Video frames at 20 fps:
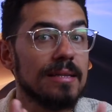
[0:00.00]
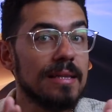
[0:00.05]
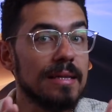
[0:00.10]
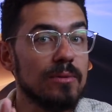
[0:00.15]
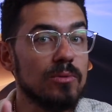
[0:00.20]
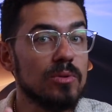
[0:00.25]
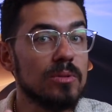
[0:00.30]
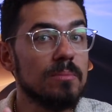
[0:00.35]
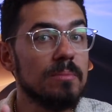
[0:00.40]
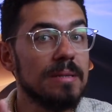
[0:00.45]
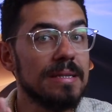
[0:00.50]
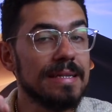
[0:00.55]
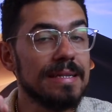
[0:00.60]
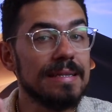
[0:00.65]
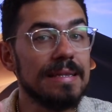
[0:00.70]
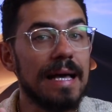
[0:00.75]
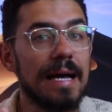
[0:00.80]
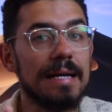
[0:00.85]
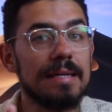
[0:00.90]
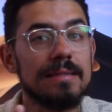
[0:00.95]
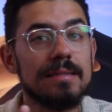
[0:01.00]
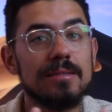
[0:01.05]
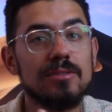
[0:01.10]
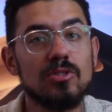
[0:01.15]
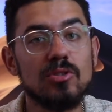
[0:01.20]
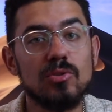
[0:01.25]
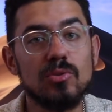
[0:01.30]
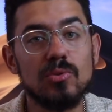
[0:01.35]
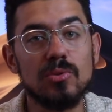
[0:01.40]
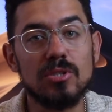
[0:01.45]
They would be glad
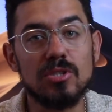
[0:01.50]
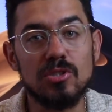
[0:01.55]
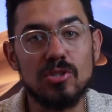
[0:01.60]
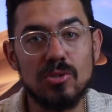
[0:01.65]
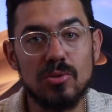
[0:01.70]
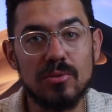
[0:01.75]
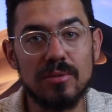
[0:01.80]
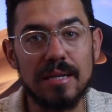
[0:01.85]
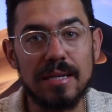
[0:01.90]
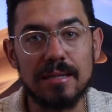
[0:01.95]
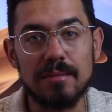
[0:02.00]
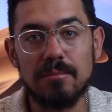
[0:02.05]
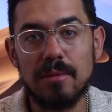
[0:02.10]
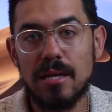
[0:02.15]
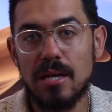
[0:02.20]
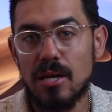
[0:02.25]
to do that.